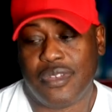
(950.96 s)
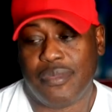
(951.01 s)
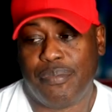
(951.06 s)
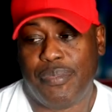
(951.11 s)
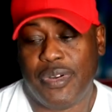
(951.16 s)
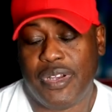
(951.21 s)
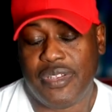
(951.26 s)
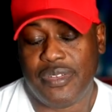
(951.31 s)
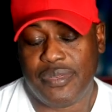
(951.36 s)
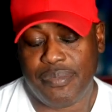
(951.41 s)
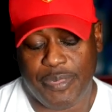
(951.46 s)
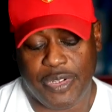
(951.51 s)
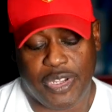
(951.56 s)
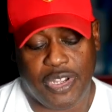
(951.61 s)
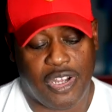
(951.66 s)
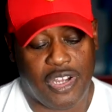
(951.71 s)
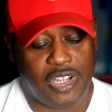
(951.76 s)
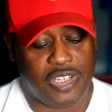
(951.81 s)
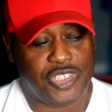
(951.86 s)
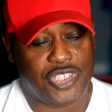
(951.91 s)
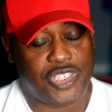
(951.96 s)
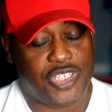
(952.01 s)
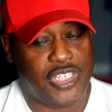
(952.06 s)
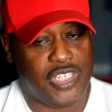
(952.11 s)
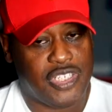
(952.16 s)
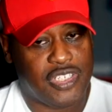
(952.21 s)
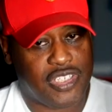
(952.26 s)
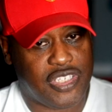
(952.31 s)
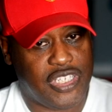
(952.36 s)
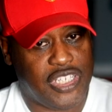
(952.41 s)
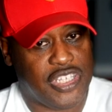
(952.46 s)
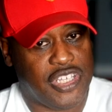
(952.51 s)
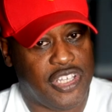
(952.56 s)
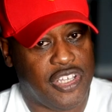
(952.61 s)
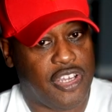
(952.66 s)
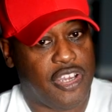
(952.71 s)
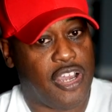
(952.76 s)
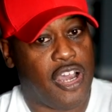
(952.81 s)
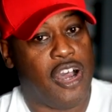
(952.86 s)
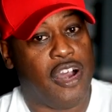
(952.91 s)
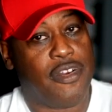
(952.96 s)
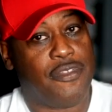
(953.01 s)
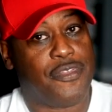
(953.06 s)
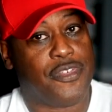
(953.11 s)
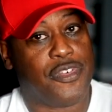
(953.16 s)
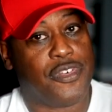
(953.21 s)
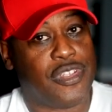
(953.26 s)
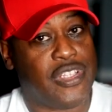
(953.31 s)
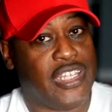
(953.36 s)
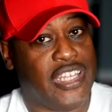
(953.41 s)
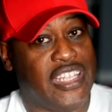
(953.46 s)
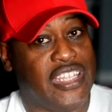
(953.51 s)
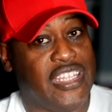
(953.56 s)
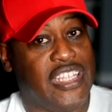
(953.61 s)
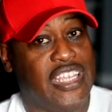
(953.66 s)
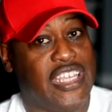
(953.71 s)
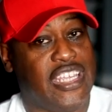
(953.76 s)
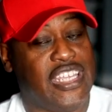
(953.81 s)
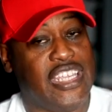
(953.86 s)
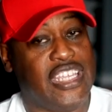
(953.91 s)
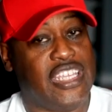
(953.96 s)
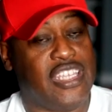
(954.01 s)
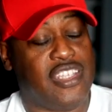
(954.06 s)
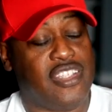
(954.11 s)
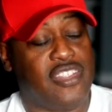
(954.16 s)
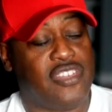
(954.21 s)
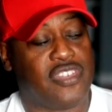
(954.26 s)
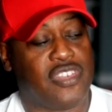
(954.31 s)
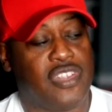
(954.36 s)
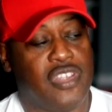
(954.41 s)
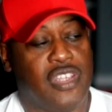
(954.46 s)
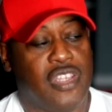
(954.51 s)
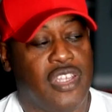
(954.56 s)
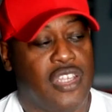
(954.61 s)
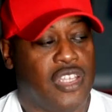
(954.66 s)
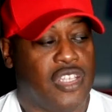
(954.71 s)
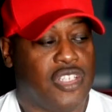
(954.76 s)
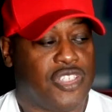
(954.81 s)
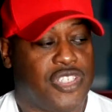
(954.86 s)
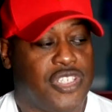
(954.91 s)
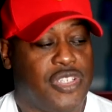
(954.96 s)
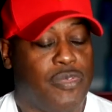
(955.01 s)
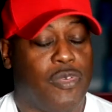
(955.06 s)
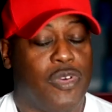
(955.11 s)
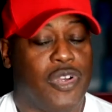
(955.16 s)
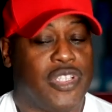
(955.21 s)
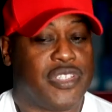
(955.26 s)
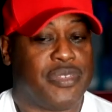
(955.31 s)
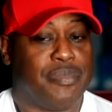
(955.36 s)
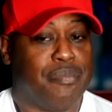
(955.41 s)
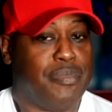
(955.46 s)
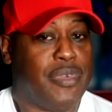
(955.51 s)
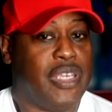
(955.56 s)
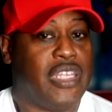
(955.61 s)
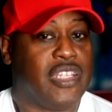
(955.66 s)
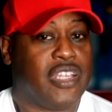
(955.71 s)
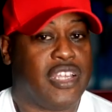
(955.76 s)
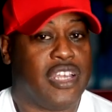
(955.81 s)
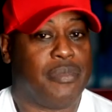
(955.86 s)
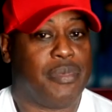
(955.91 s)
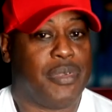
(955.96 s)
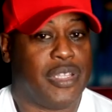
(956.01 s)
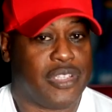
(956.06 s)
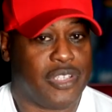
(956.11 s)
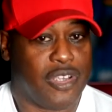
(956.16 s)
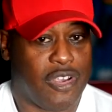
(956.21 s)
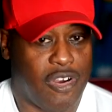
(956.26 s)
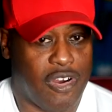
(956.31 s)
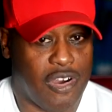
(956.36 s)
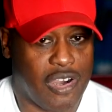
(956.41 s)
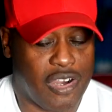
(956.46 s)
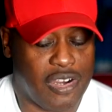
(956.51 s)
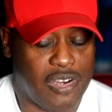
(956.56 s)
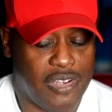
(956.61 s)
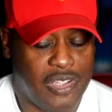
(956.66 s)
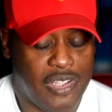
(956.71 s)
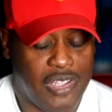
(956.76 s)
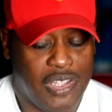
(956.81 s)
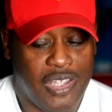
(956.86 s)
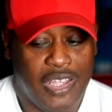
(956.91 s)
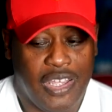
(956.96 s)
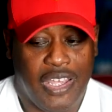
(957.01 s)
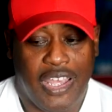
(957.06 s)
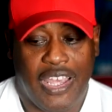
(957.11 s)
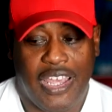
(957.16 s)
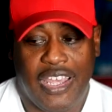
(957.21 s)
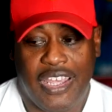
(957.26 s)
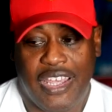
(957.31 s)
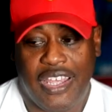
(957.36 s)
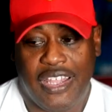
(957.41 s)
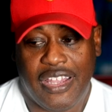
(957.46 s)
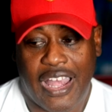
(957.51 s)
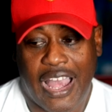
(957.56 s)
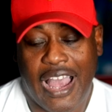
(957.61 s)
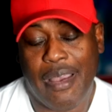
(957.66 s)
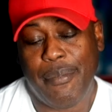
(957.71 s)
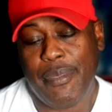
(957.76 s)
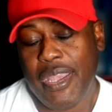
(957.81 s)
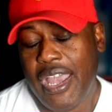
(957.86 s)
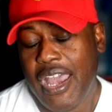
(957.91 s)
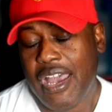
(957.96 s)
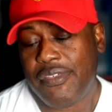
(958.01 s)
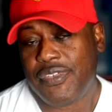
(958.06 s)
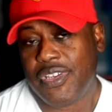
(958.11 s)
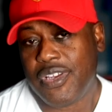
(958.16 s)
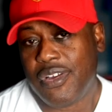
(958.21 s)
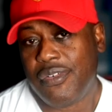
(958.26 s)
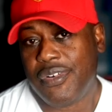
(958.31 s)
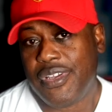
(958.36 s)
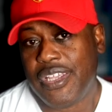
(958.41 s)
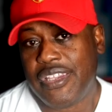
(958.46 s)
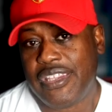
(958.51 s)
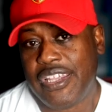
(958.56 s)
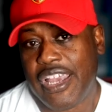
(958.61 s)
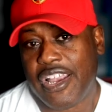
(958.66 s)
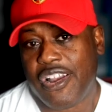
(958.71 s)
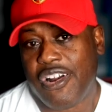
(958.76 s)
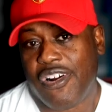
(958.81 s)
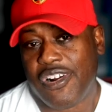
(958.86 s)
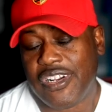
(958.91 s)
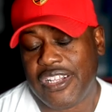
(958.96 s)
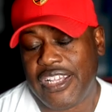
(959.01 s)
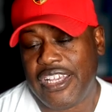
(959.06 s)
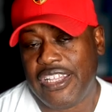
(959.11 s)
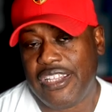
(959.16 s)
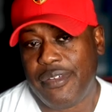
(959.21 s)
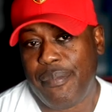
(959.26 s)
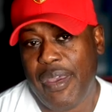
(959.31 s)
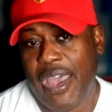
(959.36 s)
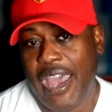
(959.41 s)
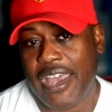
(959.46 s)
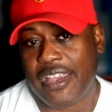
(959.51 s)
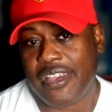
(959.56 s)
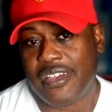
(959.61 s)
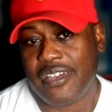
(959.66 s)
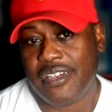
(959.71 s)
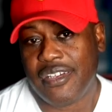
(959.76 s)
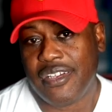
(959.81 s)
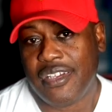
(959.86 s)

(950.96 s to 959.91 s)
But because she is seeking comfort and ease, she wants me to come get the car, and I may have to go get that car to get it back.